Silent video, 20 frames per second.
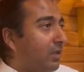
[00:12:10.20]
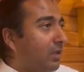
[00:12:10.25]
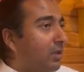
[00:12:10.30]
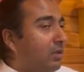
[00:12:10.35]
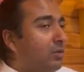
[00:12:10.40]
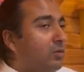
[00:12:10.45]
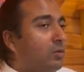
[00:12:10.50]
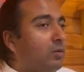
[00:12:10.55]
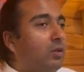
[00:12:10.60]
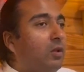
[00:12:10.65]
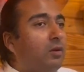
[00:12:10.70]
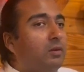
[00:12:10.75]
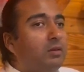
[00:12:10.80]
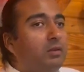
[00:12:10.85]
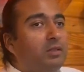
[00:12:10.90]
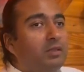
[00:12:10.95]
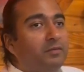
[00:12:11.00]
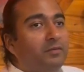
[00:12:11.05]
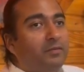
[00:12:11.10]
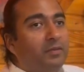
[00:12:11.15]
no longer
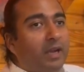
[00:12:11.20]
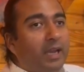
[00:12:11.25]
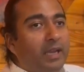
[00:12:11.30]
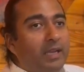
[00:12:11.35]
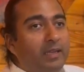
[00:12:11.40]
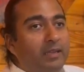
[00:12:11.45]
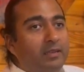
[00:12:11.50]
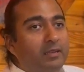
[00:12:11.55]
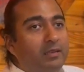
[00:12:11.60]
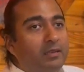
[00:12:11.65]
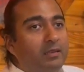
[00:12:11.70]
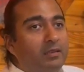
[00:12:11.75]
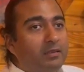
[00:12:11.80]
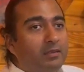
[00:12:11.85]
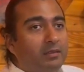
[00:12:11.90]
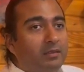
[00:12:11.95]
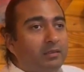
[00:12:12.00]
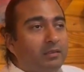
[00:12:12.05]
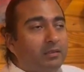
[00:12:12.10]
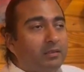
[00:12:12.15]
divided
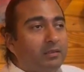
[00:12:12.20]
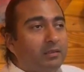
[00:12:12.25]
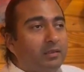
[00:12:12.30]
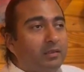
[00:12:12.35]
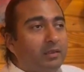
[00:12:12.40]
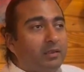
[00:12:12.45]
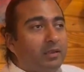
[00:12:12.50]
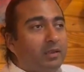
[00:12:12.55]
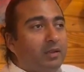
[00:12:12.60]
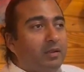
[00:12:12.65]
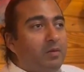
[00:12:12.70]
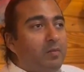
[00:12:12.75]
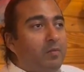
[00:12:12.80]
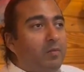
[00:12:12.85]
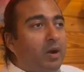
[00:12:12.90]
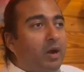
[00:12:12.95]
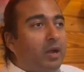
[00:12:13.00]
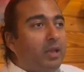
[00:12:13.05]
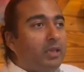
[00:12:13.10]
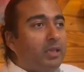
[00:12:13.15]

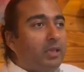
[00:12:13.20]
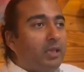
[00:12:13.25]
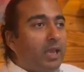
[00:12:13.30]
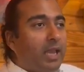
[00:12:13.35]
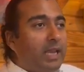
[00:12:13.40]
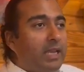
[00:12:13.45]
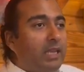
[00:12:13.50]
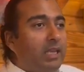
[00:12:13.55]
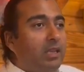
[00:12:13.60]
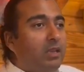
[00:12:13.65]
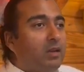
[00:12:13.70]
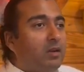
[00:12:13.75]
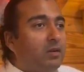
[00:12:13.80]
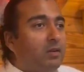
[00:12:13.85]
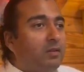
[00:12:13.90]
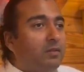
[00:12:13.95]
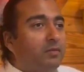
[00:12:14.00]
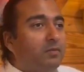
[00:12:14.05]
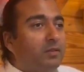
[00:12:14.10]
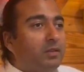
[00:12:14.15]
by any
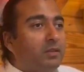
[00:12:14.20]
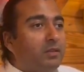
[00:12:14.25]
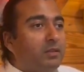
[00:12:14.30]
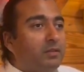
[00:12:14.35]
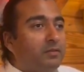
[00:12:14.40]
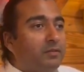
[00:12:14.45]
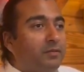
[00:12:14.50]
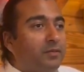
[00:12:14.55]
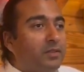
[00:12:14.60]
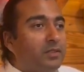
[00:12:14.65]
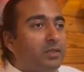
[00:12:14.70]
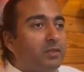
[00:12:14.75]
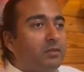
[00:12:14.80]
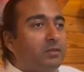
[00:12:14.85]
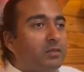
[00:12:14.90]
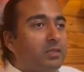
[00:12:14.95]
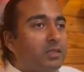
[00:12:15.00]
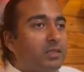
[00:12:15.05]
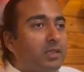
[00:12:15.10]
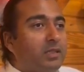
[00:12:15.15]
of the
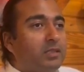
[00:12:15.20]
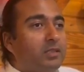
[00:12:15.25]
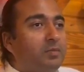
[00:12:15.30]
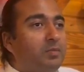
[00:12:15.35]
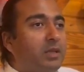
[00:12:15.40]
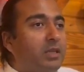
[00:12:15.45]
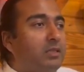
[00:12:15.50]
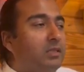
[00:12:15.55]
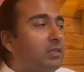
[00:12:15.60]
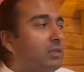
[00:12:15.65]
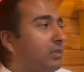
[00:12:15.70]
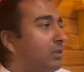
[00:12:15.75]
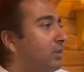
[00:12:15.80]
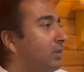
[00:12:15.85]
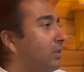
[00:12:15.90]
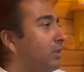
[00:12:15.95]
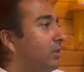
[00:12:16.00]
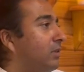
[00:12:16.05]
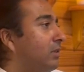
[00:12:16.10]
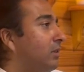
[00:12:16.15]
physical sense
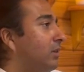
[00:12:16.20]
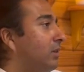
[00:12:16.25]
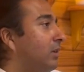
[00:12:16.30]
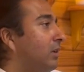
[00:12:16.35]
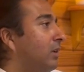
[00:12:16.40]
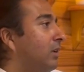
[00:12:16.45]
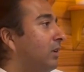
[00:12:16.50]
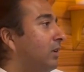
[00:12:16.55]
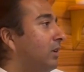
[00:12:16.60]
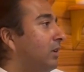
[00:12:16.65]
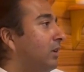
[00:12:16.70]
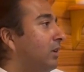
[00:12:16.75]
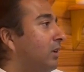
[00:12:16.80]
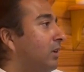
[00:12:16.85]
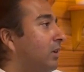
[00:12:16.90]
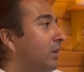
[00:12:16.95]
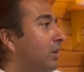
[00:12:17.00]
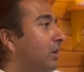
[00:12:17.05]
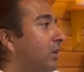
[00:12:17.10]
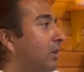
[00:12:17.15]
bases.
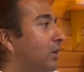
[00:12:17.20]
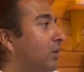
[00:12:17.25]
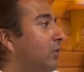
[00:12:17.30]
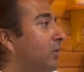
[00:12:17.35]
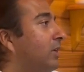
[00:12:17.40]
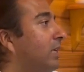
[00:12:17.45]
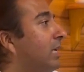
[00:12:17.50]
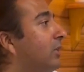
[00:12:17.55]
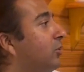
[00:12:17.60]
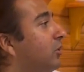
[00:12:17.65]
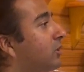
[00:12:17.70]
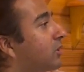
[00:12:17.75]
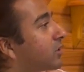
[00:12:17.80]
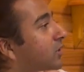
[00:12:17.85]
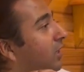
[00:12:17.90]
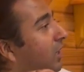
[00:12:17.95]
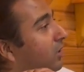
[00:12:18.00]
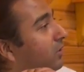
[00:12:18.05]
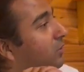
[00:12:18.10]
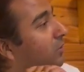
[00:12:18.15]
Your attention is
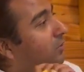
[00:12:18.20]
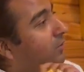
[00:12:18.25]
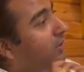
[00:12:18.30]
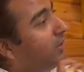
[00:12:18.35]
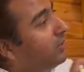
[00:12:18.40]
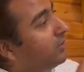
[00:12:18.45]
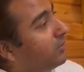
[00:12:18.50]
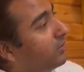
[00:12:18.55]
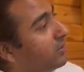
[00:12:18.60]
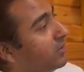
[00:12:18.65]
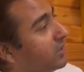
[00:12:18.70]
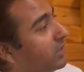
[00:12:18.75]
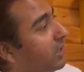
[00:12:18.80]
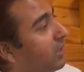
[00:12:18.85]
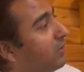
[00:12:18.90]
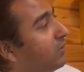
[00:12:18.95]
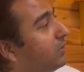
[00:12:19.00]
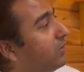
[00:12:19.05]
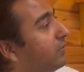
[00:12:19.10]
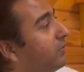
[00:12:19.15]
not going to the
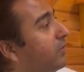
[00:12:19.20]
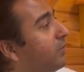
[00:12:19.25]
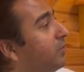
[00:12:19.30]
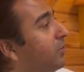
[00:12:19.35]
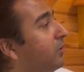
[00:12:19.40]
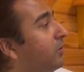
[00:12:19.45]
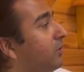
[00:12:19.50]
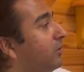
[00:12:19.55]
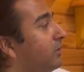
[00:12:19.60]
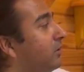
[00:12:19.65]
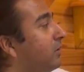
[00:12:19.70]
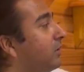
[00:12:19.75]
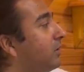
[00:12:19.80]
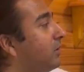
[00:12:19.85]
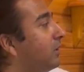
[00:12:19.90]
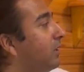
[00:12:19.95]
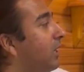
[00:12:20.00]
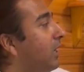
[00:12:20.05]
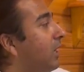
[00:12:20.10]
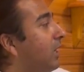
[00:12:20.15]
sound of the birds.
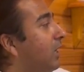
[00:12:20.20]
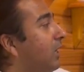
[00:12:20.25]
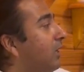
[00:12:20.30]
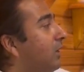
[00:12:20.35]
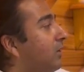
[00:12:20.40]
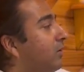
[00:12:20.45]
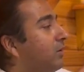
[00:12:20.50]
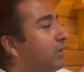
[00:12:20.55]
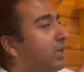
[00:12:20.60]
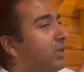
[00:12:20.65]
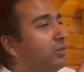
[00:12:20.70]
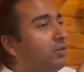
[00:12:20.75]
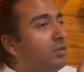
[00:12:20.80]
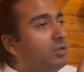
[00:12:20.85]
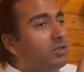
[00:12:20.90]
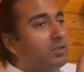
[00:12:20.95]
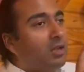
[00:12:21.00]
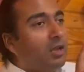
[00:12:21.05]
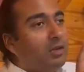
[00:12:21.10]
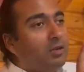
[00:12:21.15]
Your attention
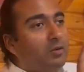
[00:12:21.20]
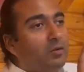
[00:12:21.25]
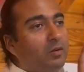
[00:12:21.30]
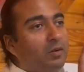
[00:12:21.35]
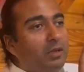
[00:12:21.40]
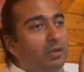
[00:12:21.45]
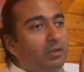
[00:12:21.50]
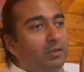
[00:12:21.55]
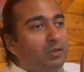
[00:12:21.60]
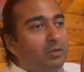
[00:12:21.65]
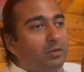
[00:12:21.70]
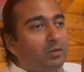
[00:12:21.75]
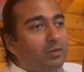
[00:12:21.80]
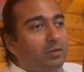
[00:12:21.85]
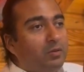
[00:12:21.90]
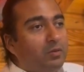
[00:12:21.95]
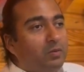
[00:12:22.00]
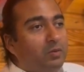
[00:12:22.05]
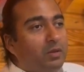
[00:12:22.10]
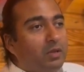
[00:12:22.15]
is not going
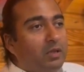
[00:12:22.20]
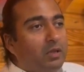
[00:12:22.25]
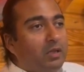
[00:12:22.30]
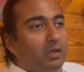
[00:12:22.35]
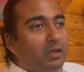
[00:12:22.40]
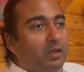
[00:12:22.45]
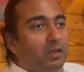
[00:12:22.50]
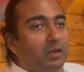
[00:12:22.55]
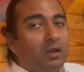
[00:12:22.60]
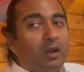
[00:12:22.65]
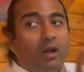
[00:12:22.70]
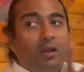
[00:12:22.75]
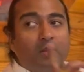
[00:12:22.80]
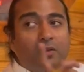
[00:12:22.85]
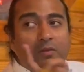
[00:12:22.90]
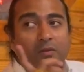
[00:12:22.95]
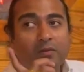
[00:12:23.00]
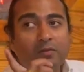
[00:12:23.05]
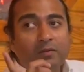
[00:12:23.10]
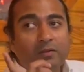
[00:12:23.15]
to the
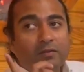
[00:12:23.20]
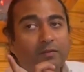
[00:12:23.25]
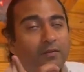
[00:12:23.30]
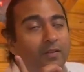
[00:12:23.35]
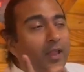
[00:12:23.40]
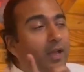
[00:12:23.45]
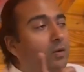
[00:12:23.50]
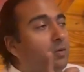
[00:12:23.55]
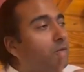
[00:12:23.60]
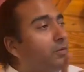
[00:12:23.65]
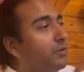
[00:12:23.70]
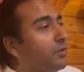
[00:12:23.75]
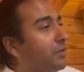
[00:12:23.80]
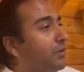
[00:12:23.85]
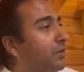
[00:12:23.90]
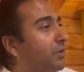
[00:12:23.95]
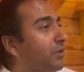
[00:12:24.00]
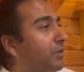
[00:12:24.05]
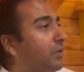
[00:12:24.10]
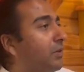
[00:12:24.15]
color of the
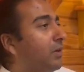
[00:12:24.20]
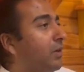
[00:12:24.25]
flowers